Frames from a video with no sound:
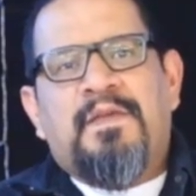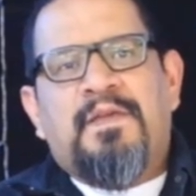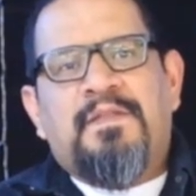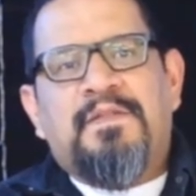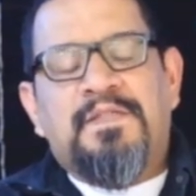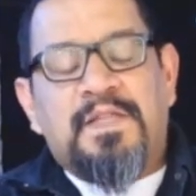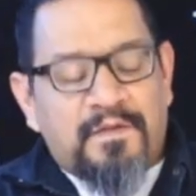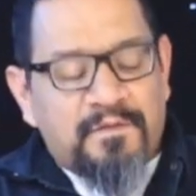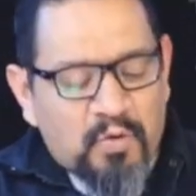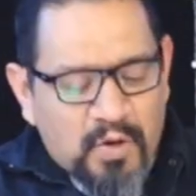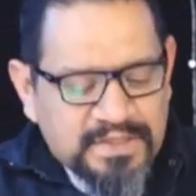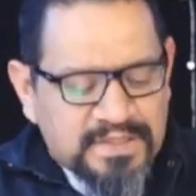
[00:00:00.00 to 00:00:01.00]
There's a lot of
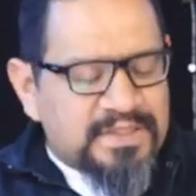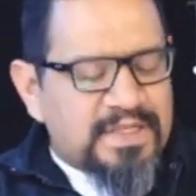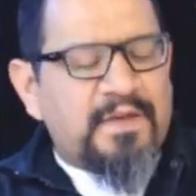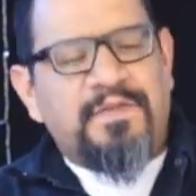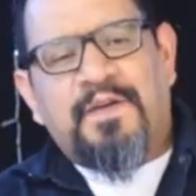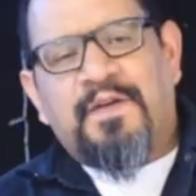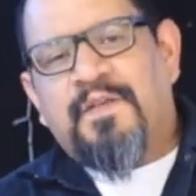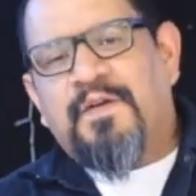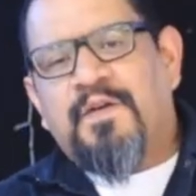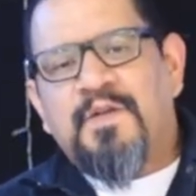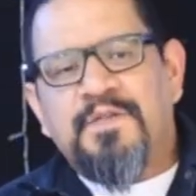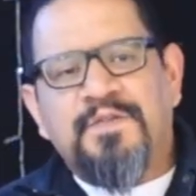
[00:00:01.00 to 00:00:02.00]
voices out there that are
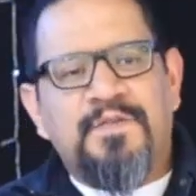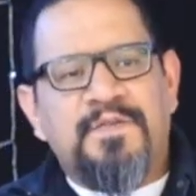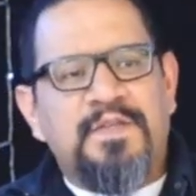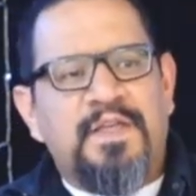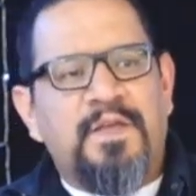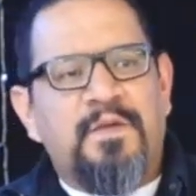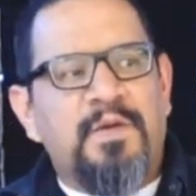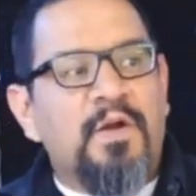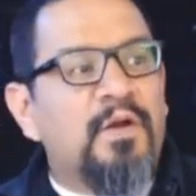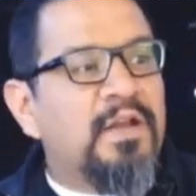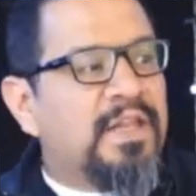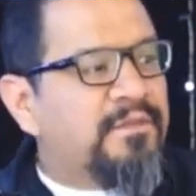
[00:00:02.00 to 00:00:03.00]
also saying we are
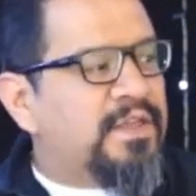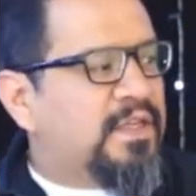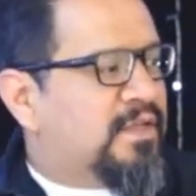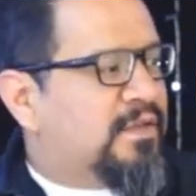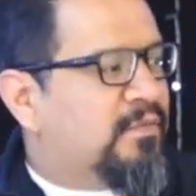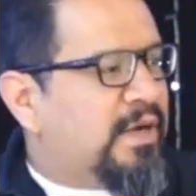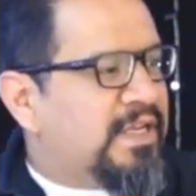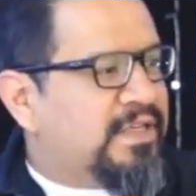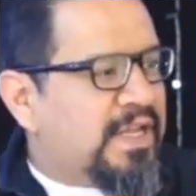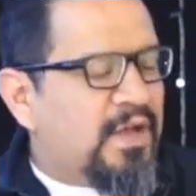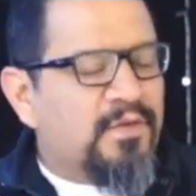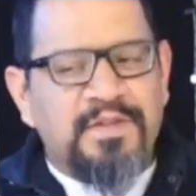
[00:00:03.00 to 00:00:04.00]
living right
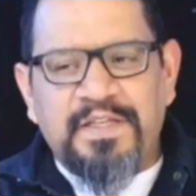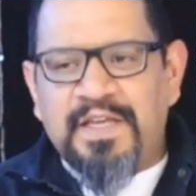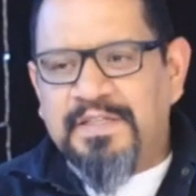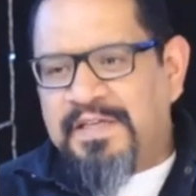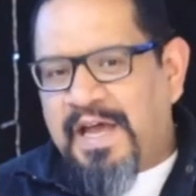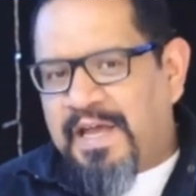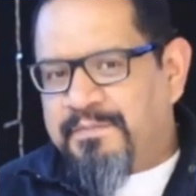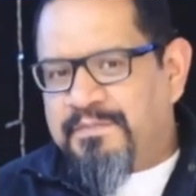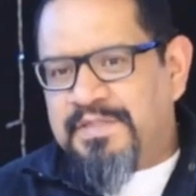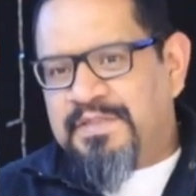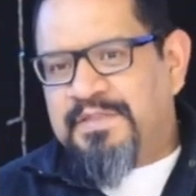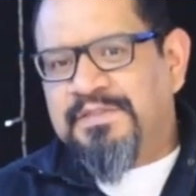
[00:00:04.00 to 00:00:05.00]
now in the end times.